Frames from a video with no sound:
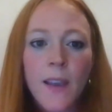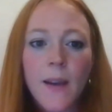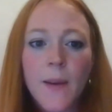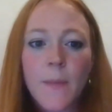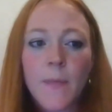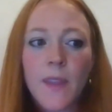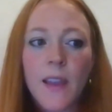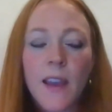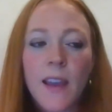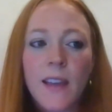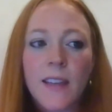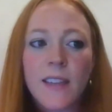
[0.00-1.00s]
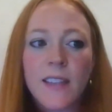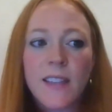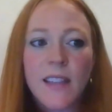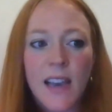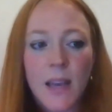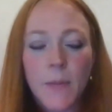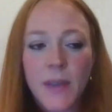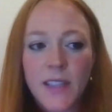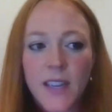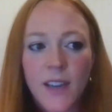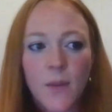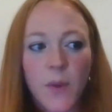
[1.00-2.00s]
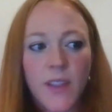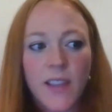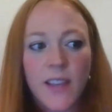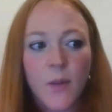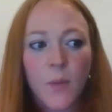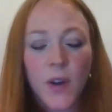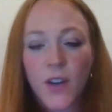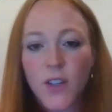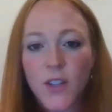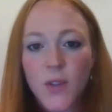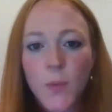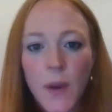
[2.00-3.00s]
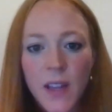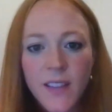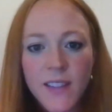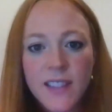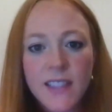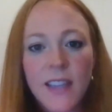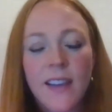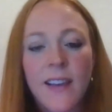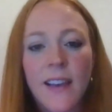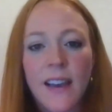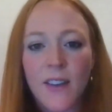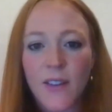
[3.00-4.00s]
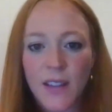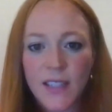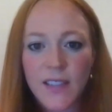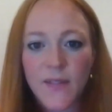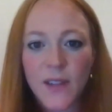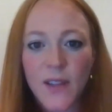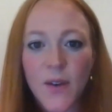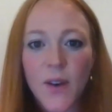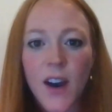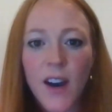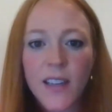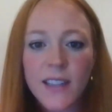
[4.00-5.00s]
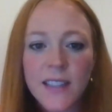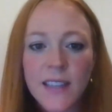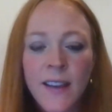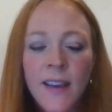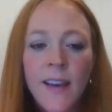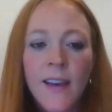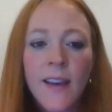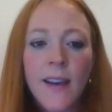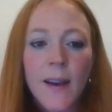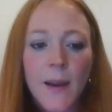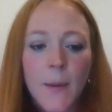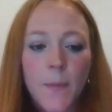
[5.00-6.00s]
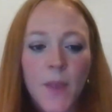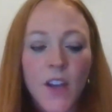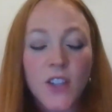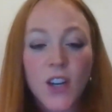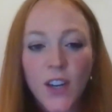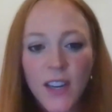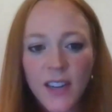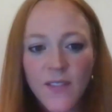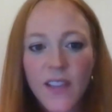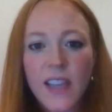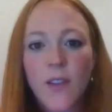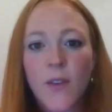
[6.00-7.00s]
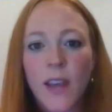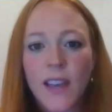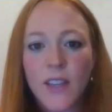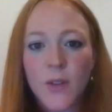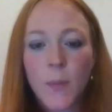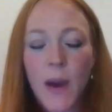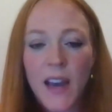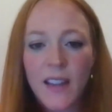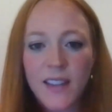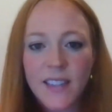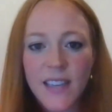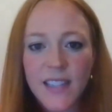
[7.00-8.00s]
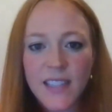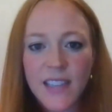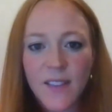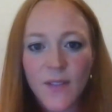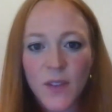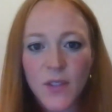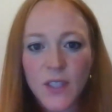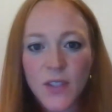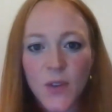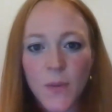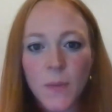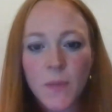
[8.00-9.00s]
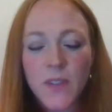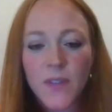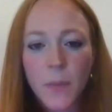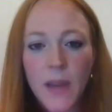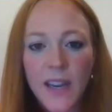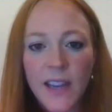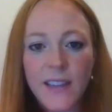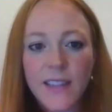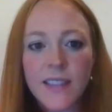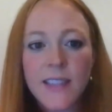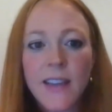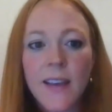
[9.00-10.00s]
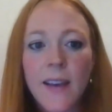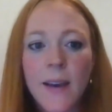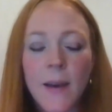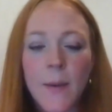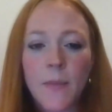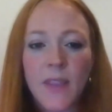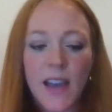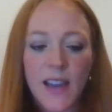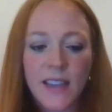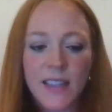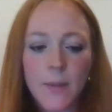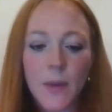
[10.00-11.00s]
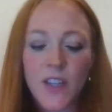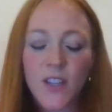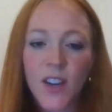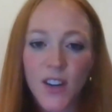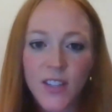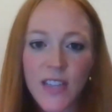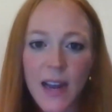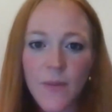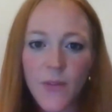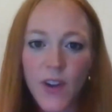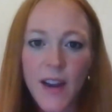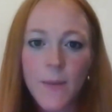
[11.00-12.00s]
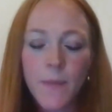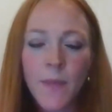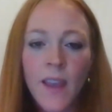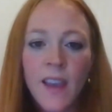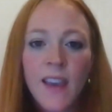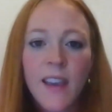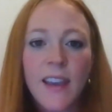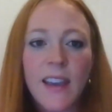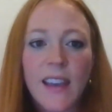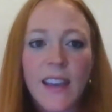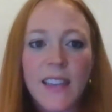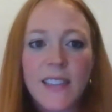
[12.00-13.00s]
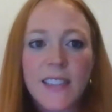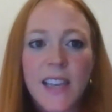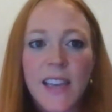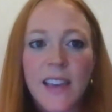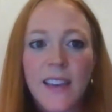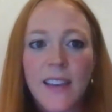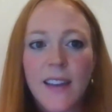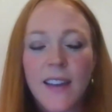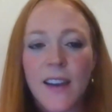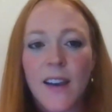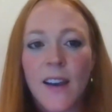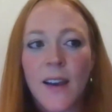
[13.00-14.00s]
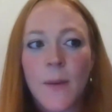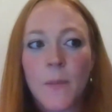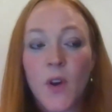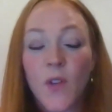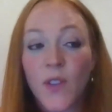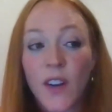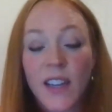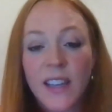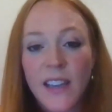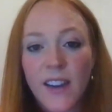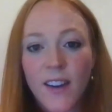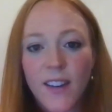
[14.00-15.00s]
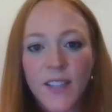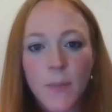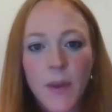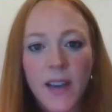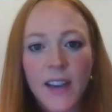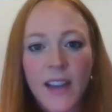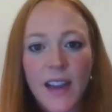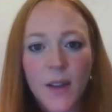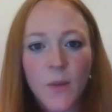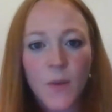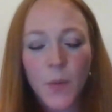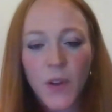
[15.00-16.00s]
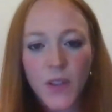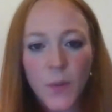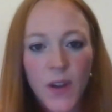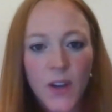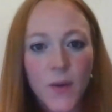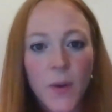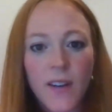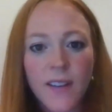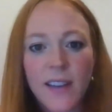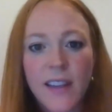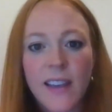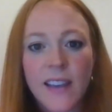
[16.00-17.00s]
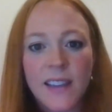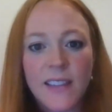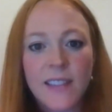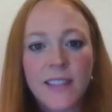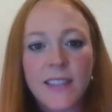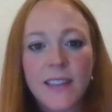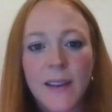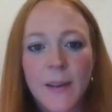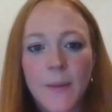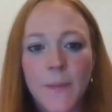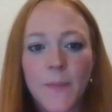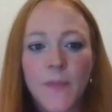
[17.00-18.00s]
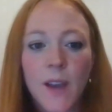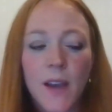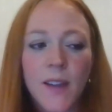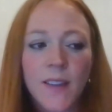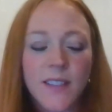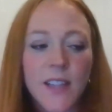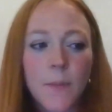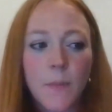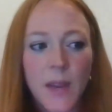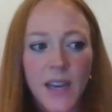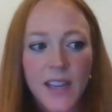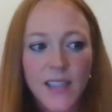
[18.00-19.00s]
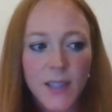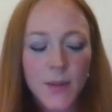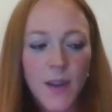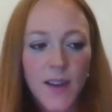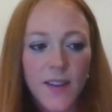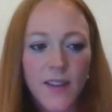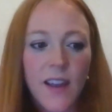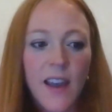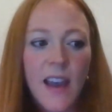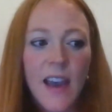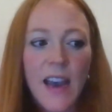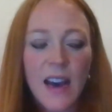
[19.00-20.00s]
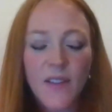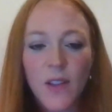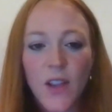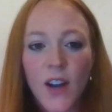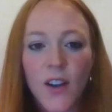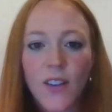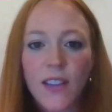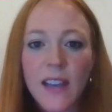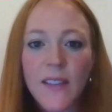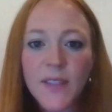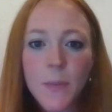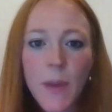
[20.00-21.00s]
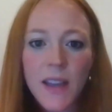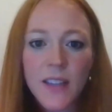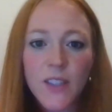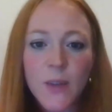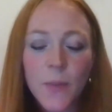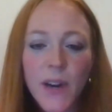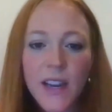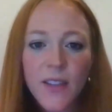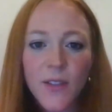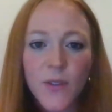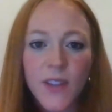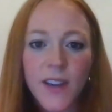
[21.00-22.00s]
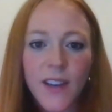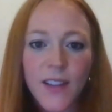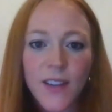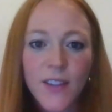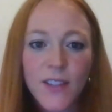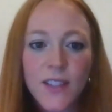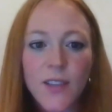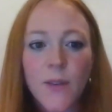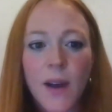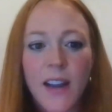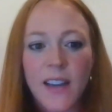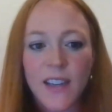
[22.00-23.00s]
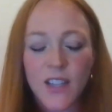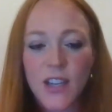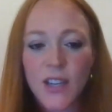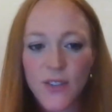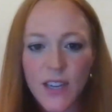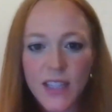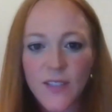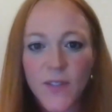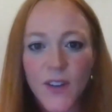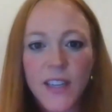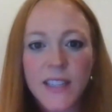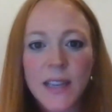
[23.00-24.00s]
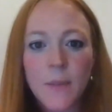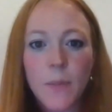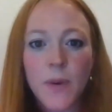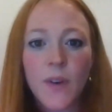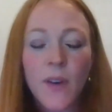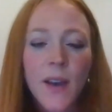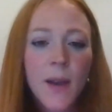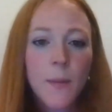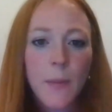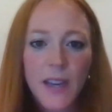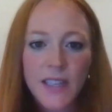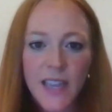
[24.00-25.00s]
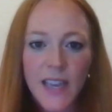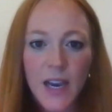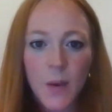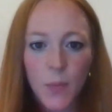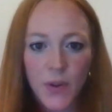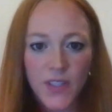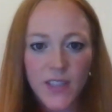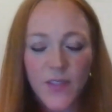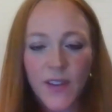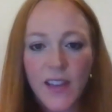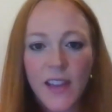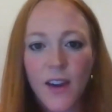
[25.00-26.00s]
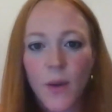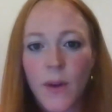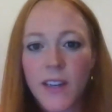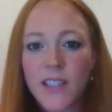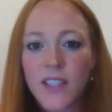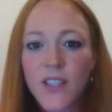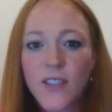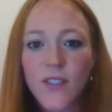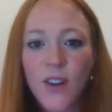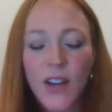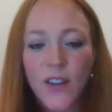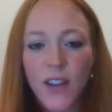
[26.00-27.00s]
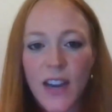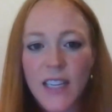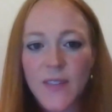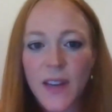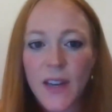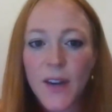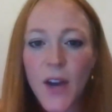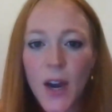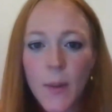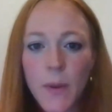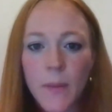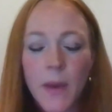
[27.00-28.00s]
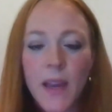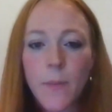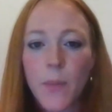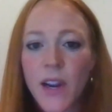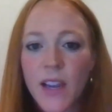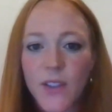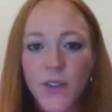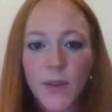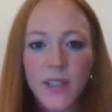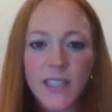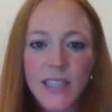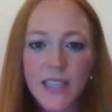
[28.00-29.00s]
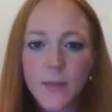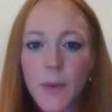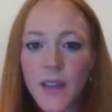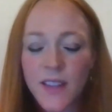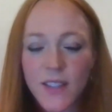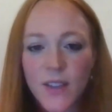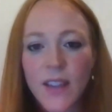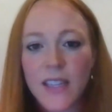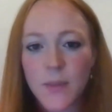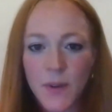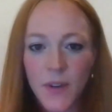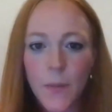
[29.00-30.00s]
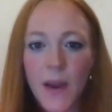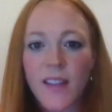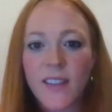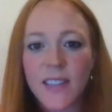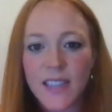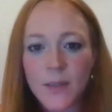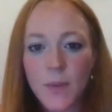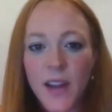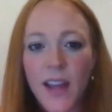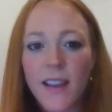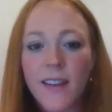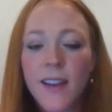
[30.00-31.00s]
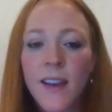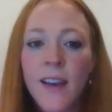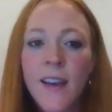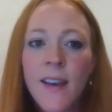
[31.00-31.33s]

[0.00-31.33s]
And that can be done within 1 or 2 months at a relatively low cost. Alternatively, you can do pilot testing of those adsorptive medias. That is a much longer time frame. It can take over a year, depending on what the water quality is. Some medias have a longer lifespan to break through than others. So ion exchange resin, for example, might take upwards of a year, whereas granular activated carbon might break through in 6 months. So that's when your pilot test would end.